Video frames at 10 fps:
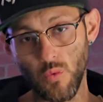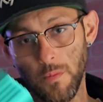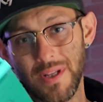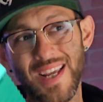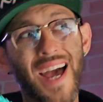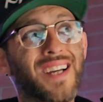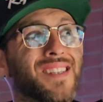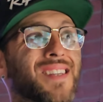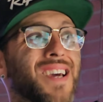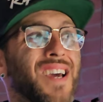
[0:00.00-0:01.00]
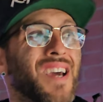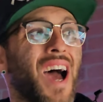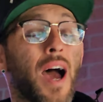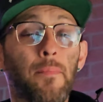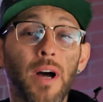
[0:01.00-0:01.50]
will be taxed.
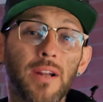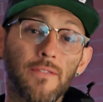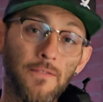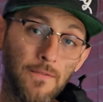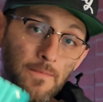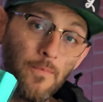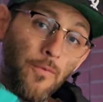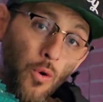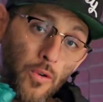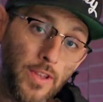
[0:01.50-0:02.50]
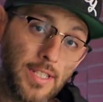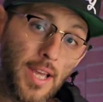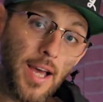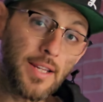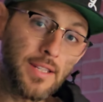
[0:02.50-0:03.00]
I bought 4 of these
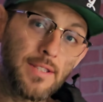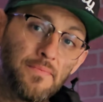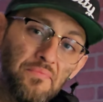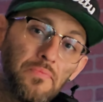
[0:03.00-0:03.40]
guys.